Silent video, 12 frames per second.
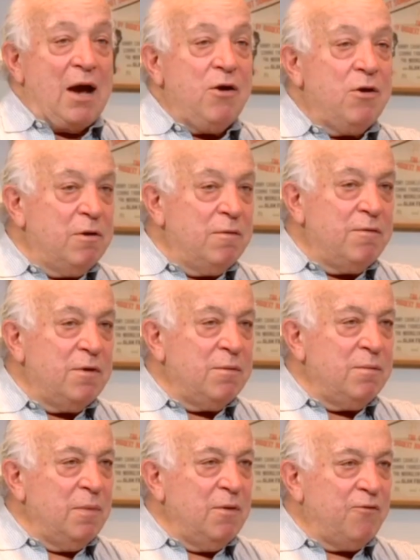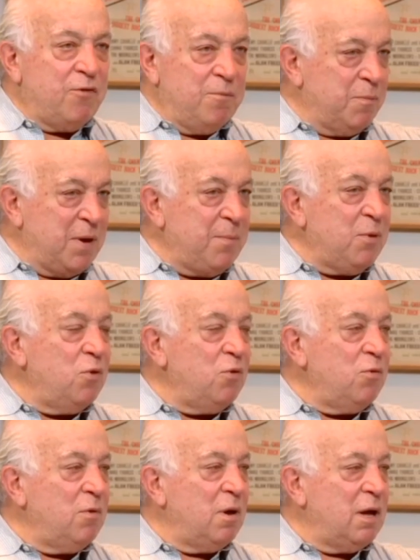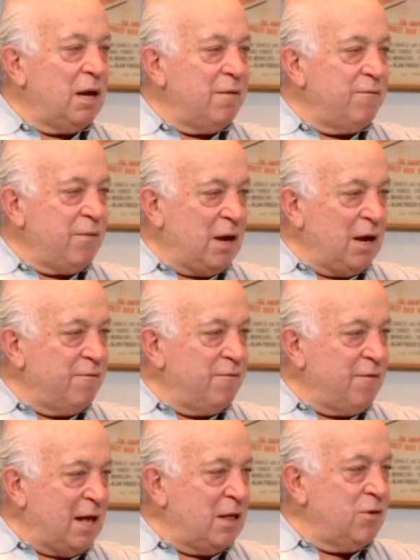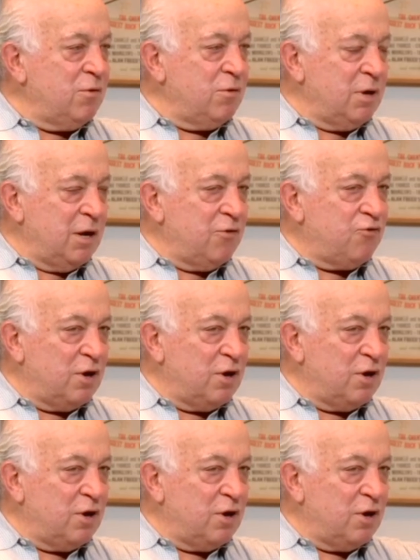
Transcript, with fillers: I heard of them from people who I, I valued and